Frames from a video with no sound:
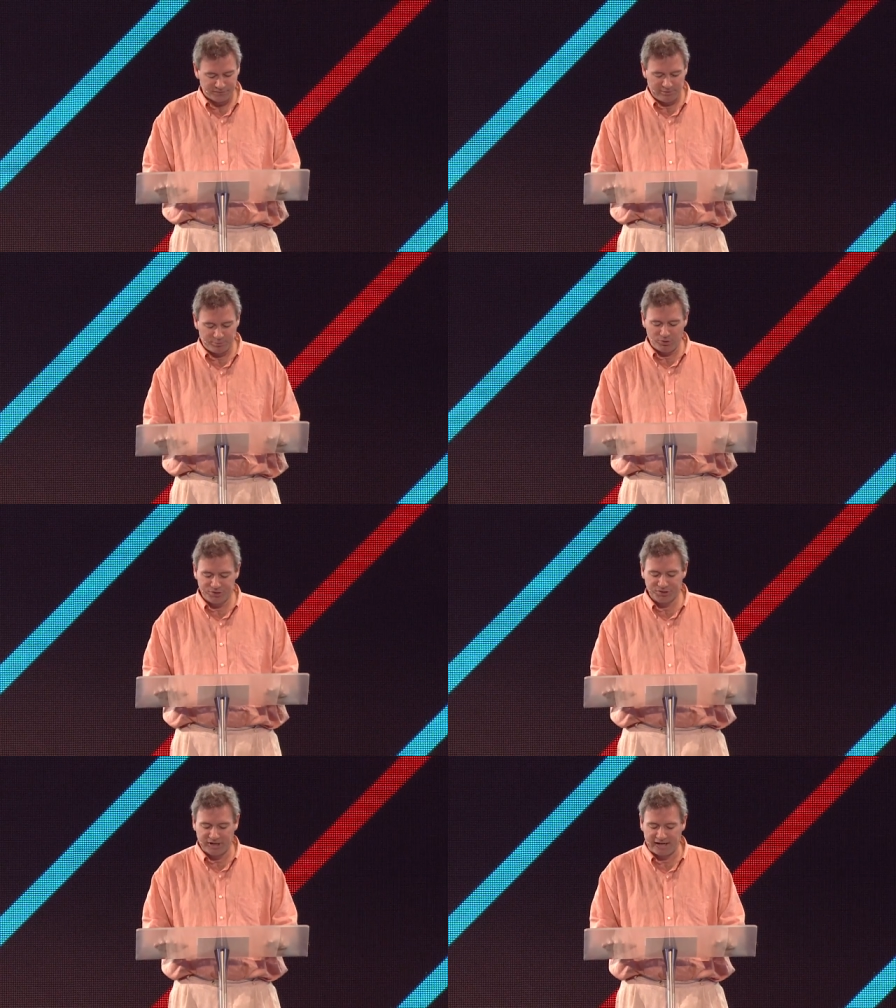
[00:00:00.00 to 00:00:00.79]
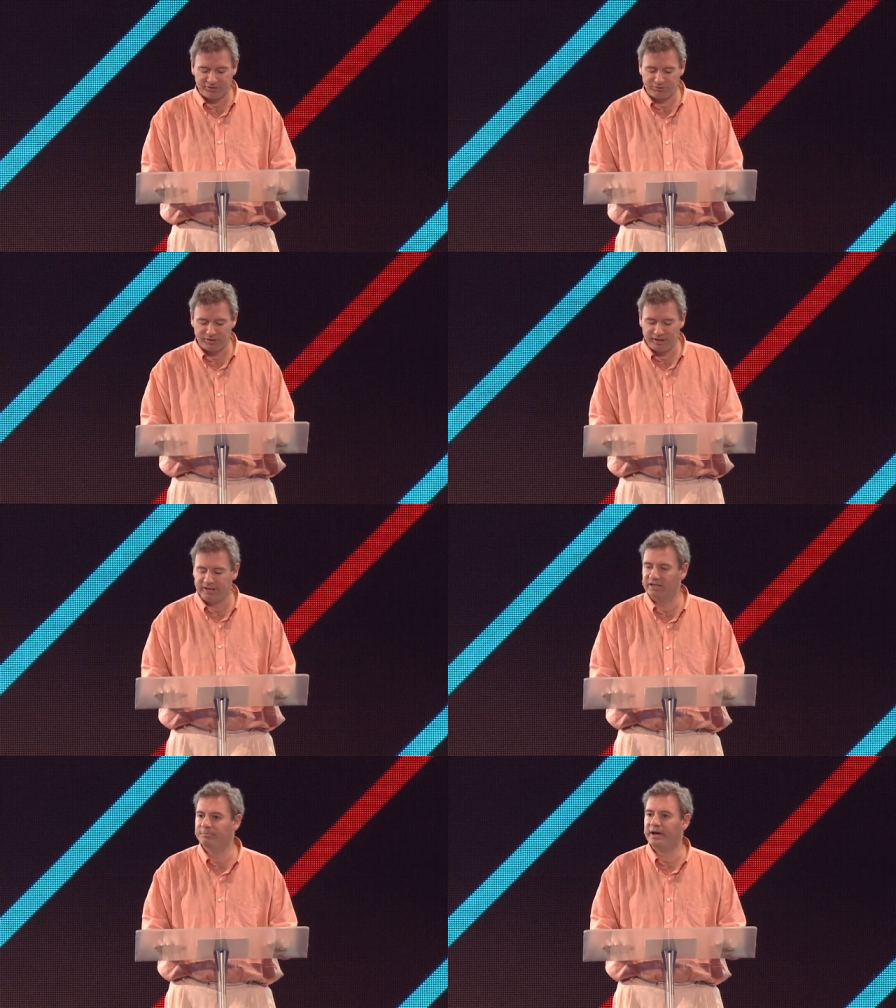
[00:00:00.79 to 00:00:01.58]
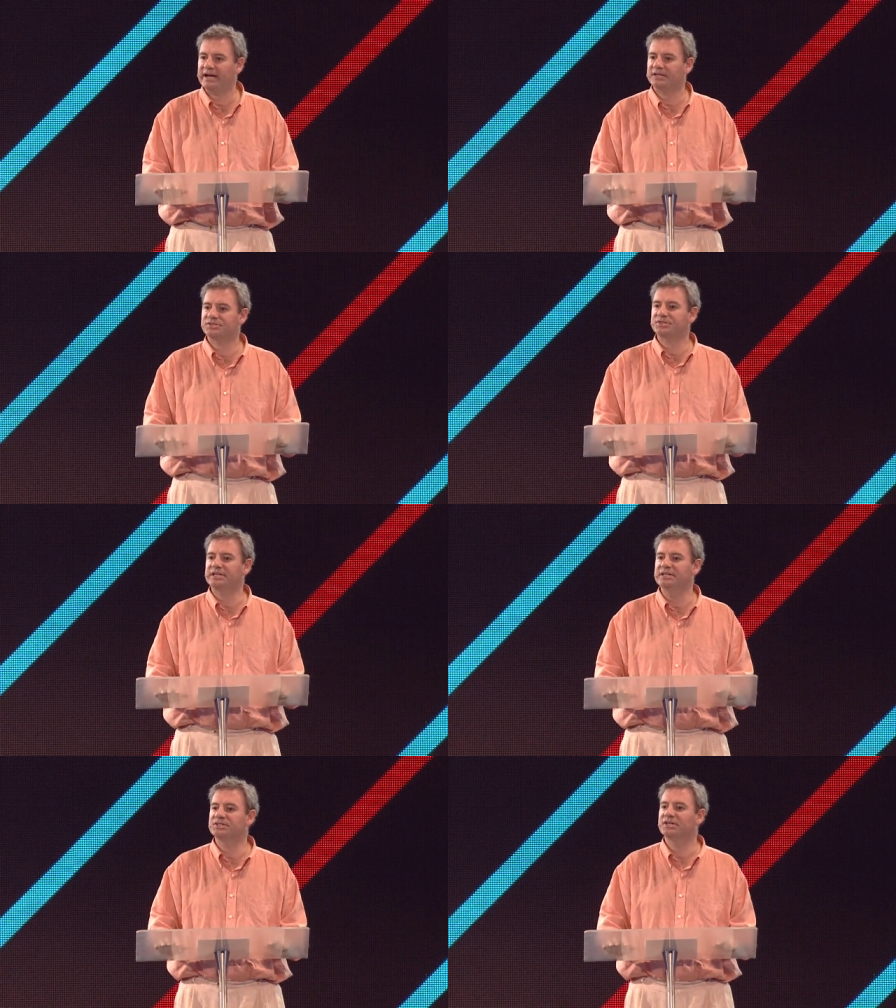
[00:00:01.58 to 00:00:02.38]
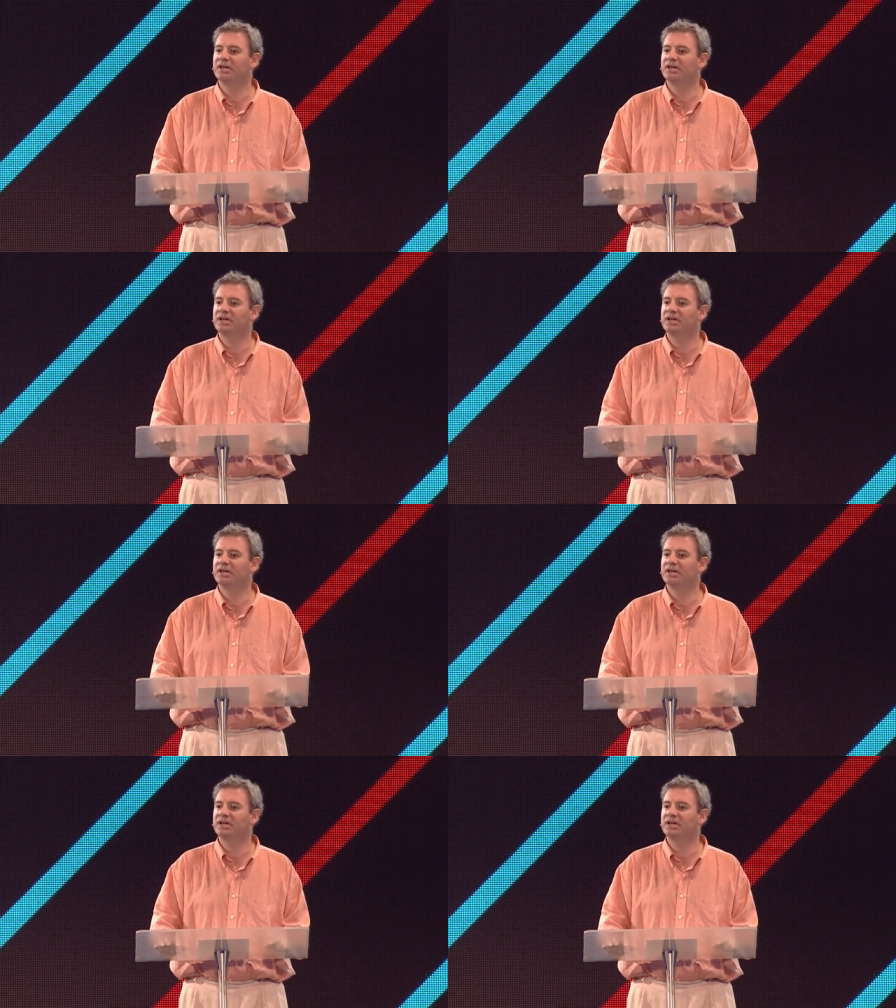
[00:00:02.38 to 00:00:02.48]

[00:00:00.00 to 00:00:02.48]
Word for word: He puts Catherine in the back seat